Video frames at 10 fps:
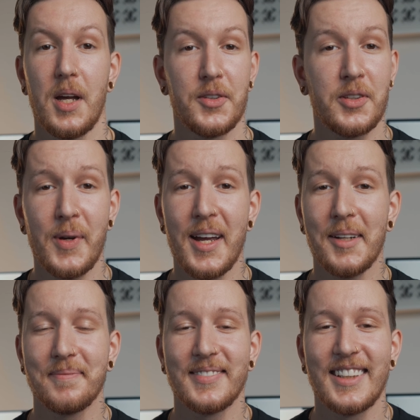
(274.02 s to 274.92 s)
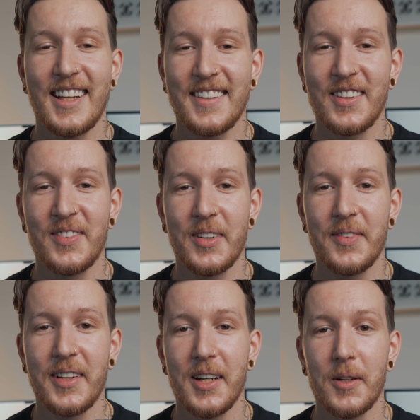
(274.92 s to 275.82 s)
So yeah, that's it for the
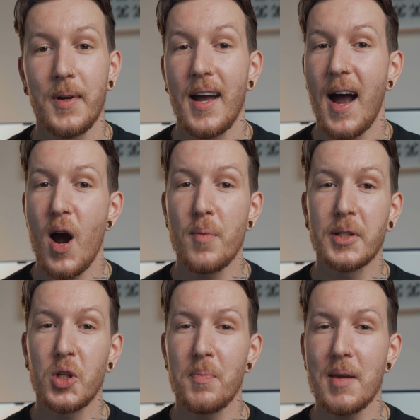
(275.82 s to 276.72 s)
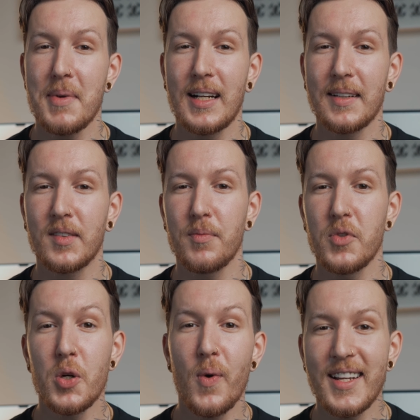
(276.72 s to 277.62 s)
video. I hope that you maybe got some
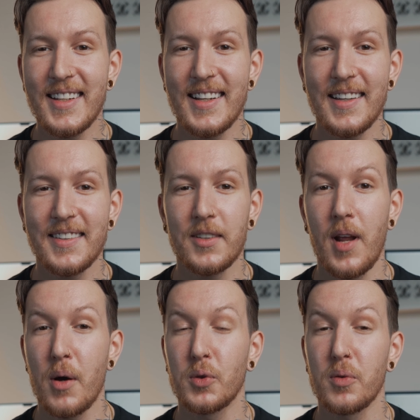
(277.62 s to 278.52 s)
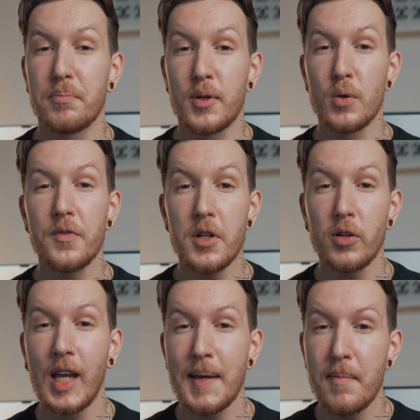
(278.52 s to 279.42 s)
new ideas on how to improve your
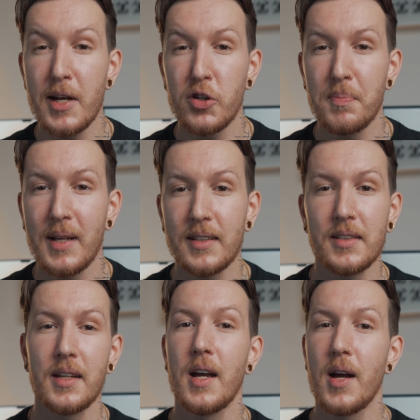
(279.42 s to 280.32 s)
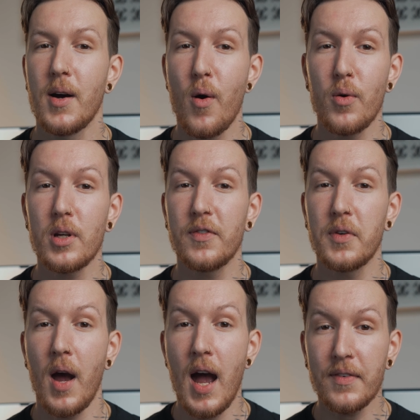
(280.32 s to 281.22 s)
cable management, or if
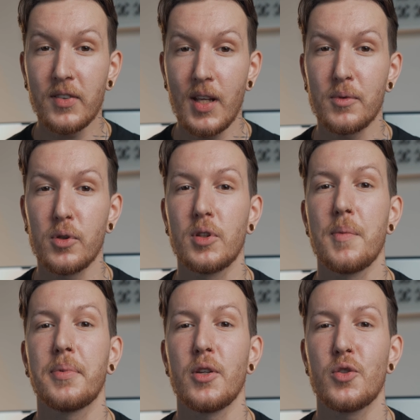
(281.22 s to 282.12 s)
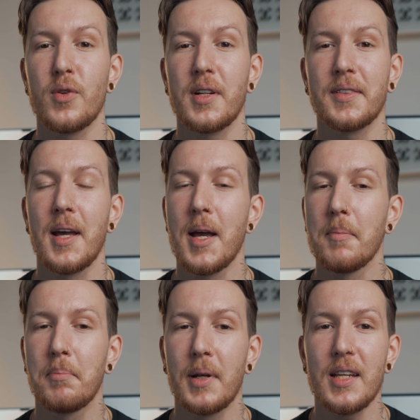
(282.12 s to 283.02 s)
you have some good tips and tricks,
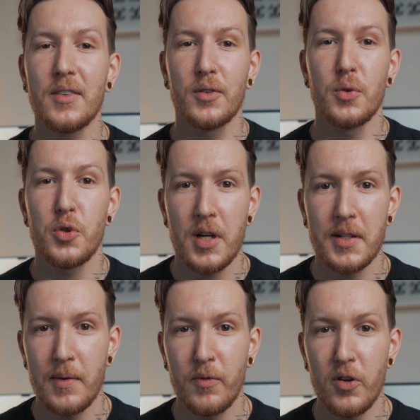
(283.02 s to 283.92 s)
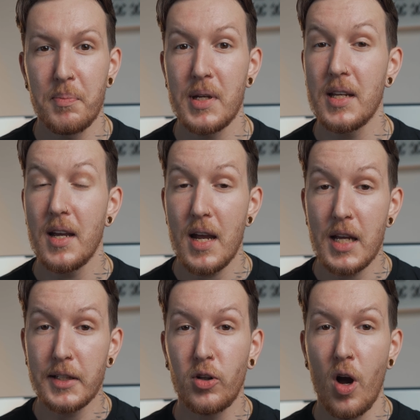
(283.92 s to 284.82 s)
please do share them with me
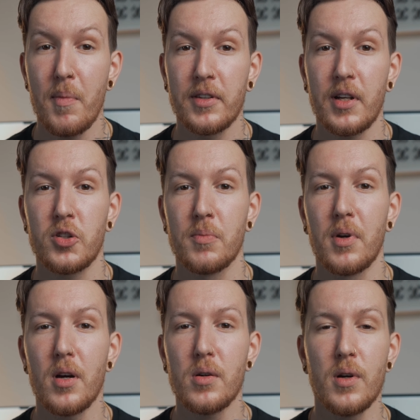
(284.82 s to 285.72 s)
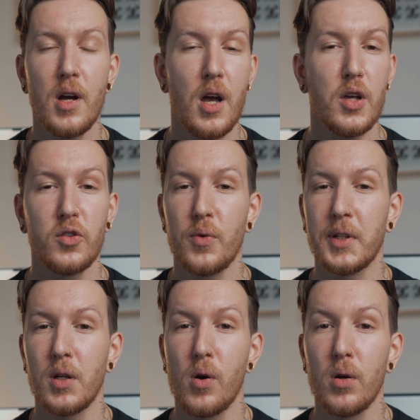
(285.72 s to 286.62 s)
in the comment section below so we
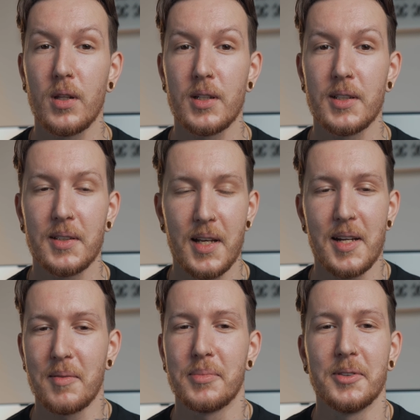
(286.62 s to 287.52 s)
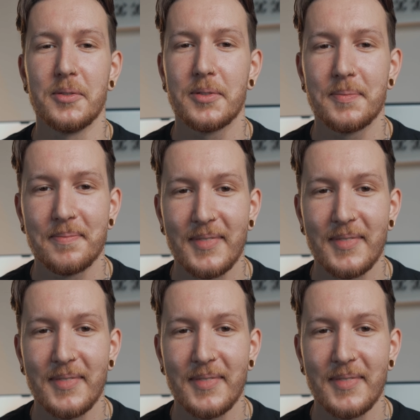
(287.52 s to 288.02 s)
can all learn and improve.